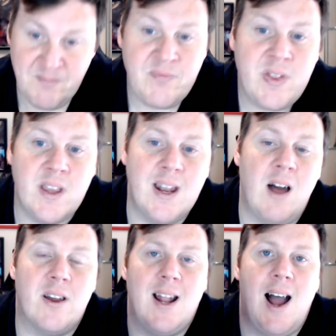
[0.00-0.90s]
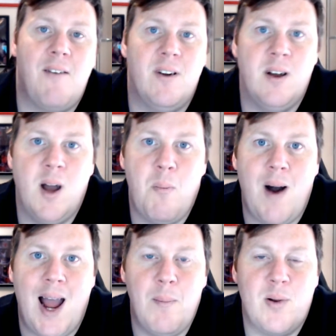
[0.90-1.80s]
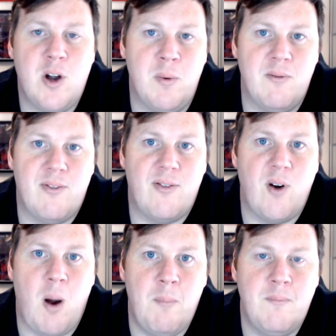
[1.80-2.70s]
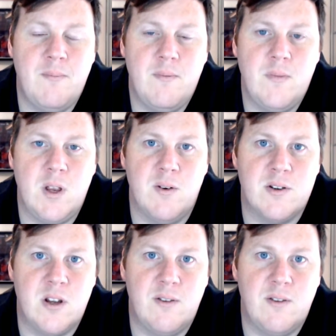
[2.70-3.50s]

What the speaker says: You're now going to have a pipe coming from your reserve